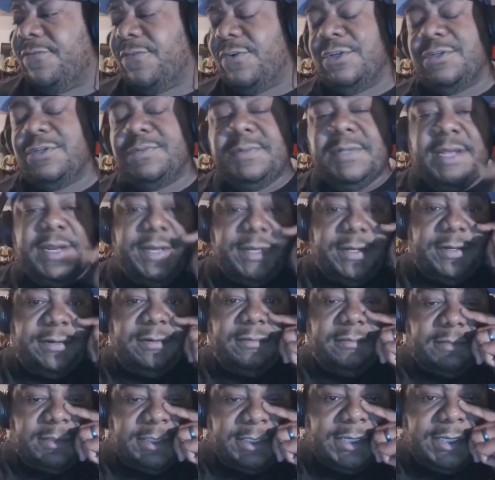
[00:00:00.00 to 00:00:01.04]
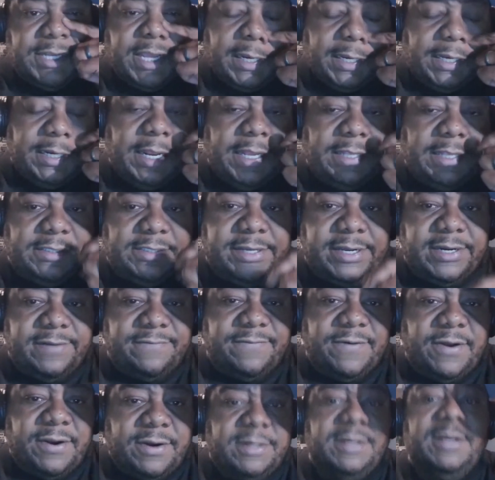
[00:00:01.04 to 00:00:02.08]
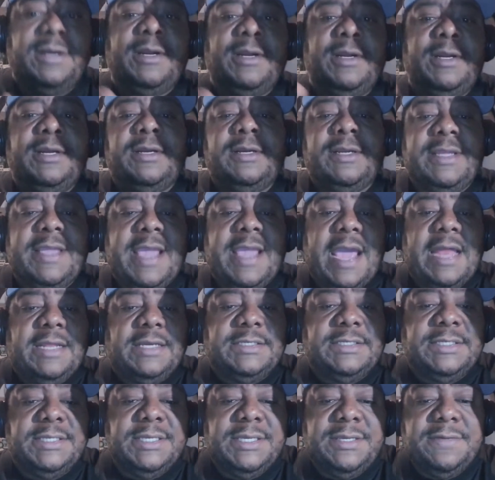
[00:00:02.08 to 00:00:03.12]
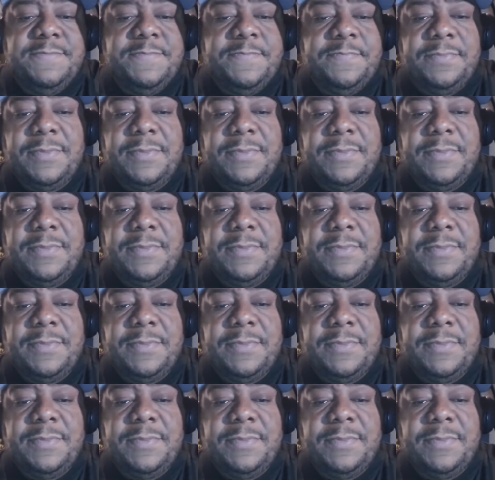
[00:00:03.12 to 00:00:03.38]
first planet detected outside of our galaxy,